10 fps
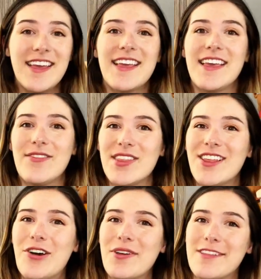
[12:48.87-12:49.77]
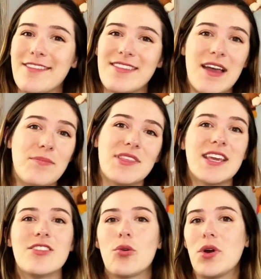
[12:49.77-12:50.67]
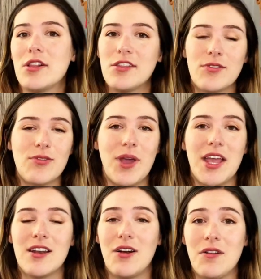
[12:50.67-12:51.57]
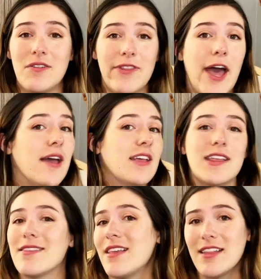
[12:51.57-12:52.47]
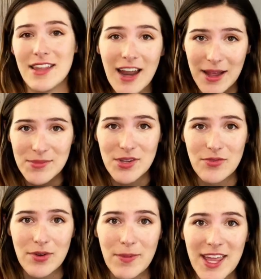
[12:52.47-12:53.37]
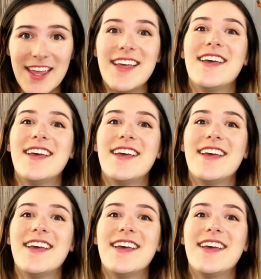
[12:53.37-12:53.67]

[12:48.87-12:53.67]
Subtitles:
Even though it's tempting to want to lose weight and all of that, it's not the time to for me.